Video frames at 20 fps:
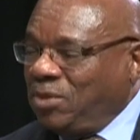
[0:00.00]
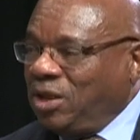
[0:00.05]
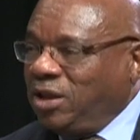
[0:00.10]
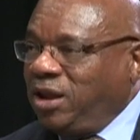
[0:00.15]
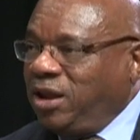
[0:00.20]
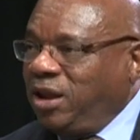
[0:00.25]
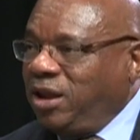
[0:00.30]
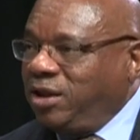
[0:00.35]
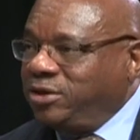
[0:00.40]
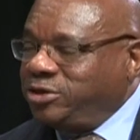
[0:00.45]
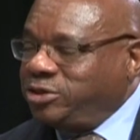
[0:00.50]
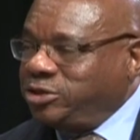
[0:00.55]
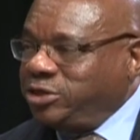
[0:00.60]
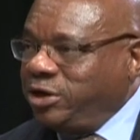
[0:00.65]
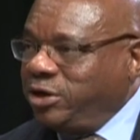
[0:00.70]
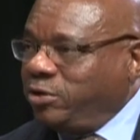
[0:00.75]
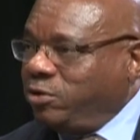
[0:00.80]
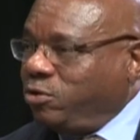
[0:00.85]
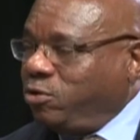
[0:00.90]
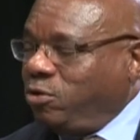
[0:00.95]
and she
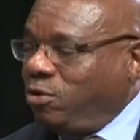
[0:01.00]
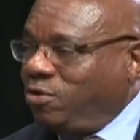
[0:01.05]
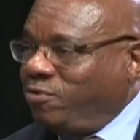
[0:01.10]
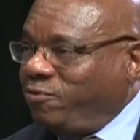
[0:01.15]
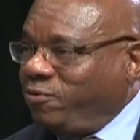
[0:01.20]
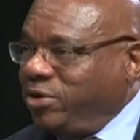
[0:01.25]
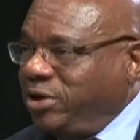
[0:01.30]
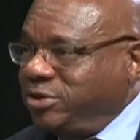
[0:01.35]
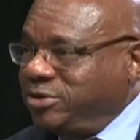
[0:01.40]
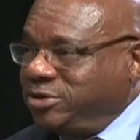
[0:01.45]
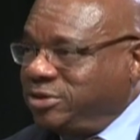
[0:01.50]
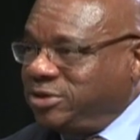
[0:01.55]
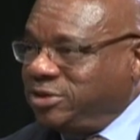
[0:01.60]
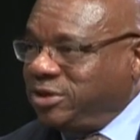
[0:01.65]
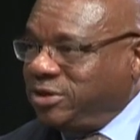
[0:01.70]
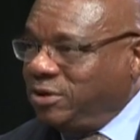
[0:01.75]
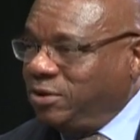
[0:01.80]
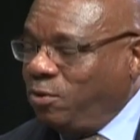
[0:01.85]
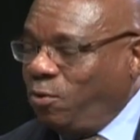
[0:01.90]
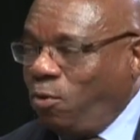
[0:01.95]
and her girlfriends
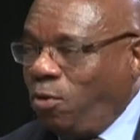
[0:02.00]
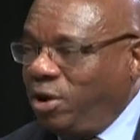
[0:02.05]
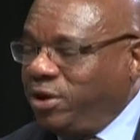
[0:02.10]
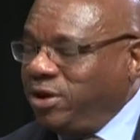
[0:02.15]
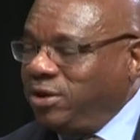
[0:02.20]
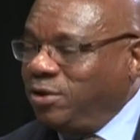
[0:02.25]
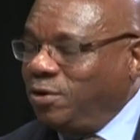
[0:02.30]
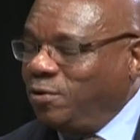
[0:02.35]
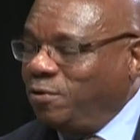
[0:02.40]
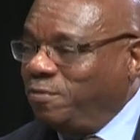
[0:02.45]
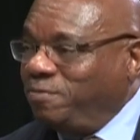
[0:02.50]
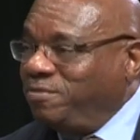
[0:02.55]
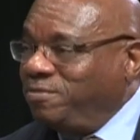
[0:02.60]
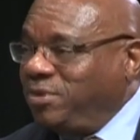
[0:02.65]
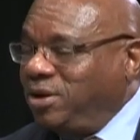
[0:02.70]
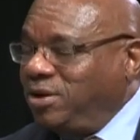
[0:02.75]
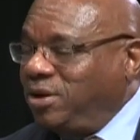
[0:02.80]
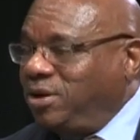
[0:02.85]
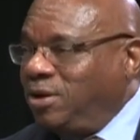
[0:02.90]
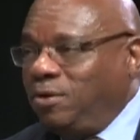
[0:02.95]
walking home,
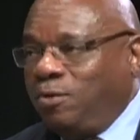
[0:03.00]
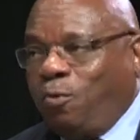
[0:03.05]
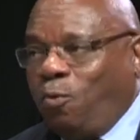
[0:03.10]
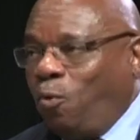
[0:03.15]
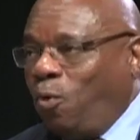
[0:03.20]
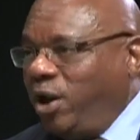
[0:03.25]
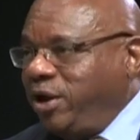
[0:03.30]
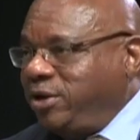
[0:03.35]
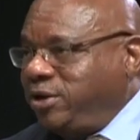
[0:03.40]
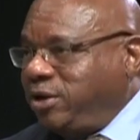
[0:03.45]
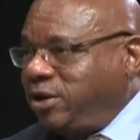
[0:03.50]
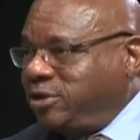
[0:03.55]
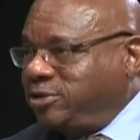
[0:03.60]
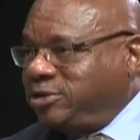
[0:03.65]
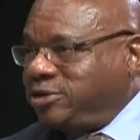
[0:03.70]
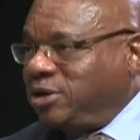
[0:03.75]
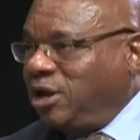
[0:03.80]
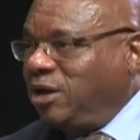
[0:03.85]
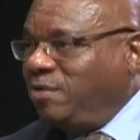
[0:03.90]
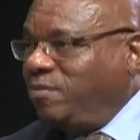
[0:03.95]
white kids
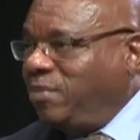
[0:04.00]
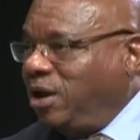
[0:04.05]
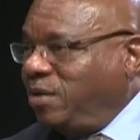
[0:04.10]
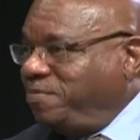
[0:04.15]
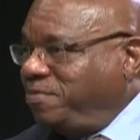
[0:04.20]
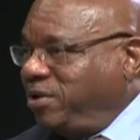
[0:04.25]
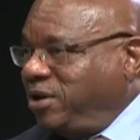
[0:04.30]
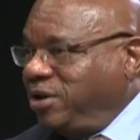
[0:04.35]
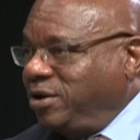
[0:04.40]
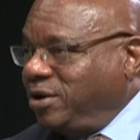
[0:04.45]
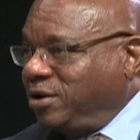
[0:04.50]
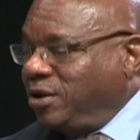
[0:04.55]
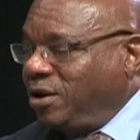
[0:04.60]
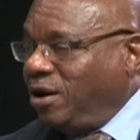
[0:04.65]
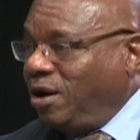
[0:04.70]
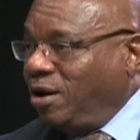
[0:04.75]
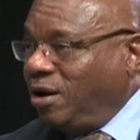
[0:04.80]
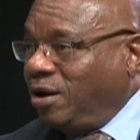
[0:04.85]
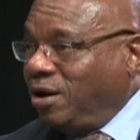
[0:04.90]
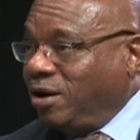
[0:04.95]
come up in a
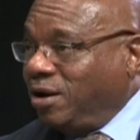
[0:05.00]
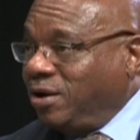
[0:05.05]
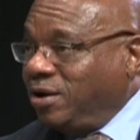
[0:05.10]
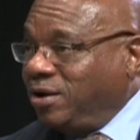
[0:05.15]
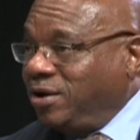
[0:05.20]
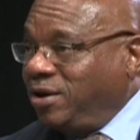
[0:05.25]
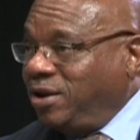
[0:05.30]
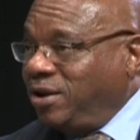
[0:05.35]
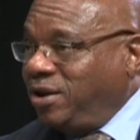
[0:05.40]
car